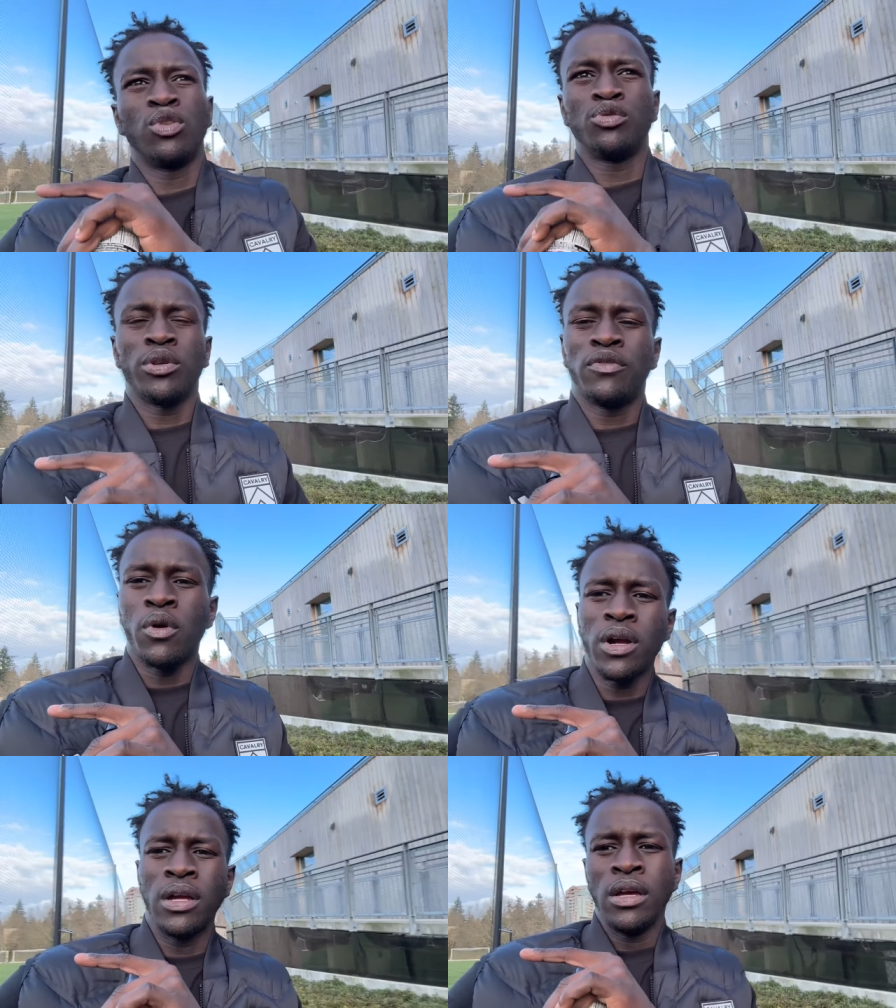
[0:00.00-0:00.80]
twenty
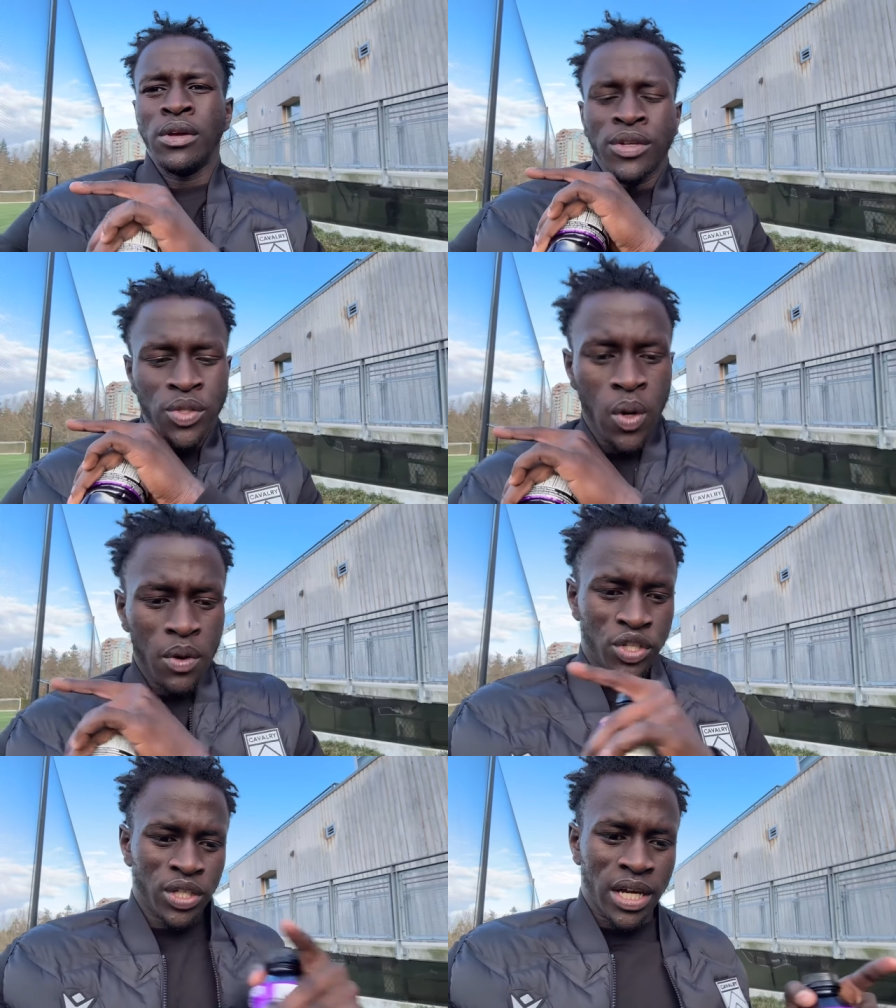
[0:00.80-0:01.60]
twenty-four. So I
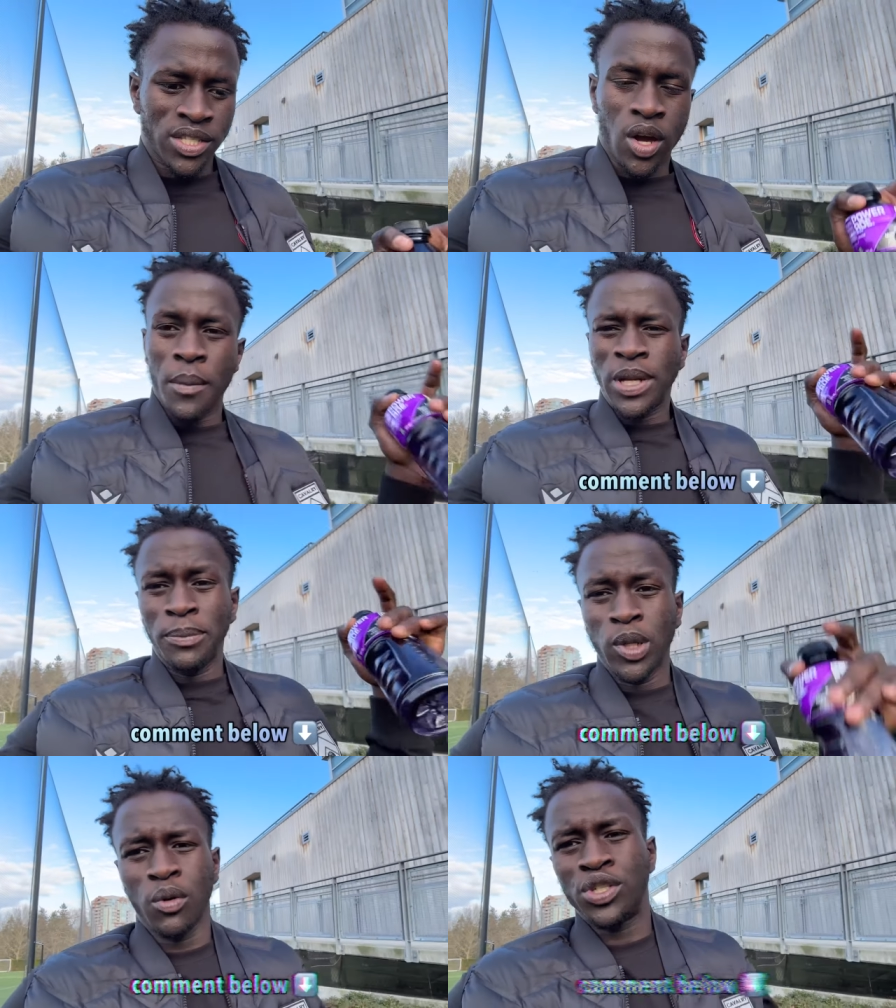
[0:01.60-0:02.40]
want you guys to comment down
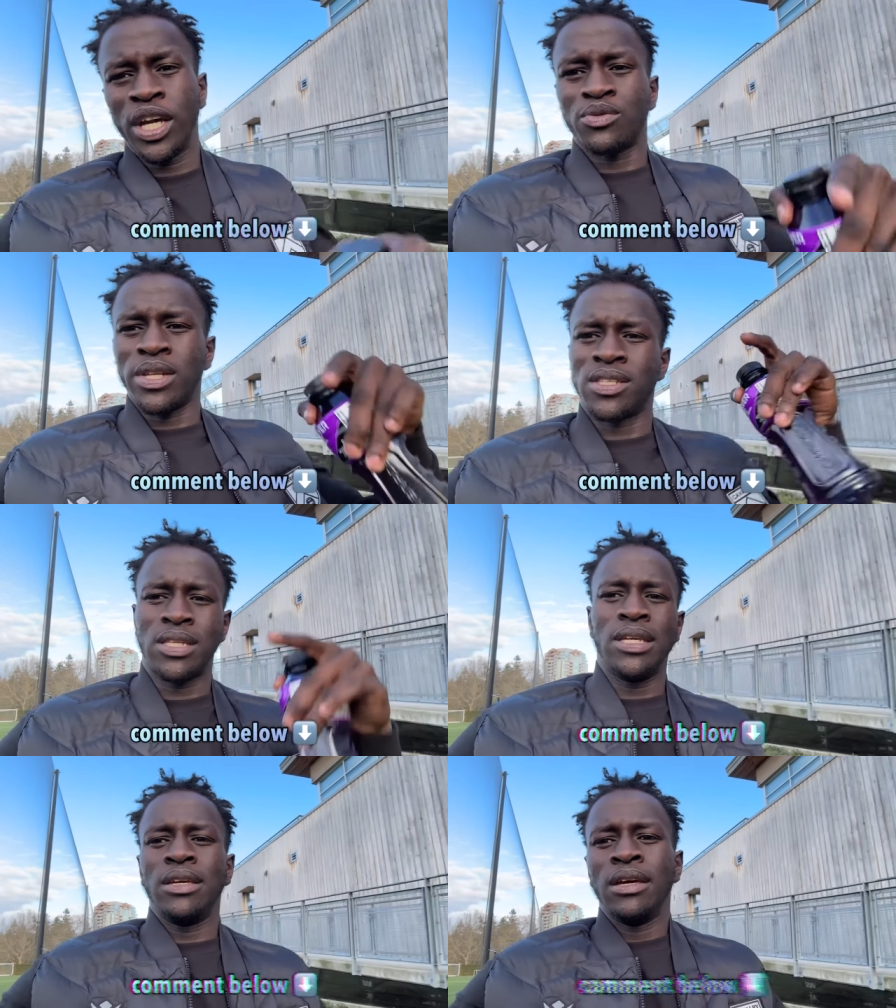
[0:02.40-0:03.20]
below what you guys want to
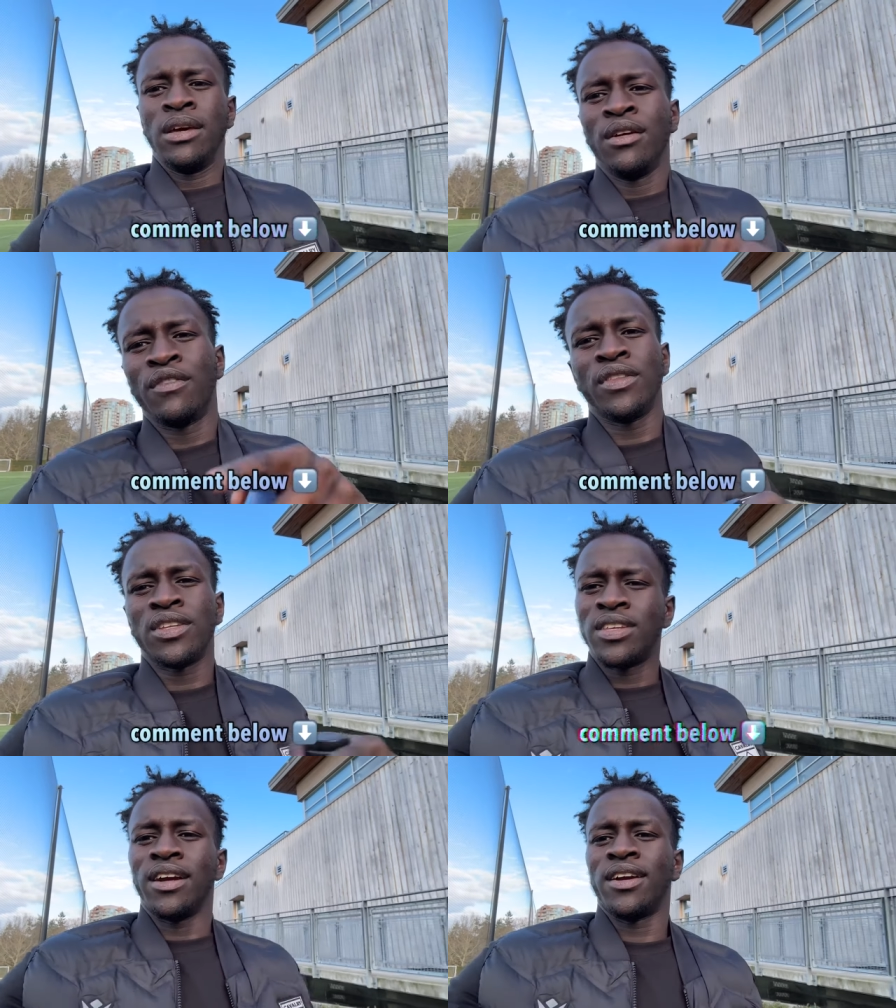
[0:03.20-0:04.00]
see for this year. What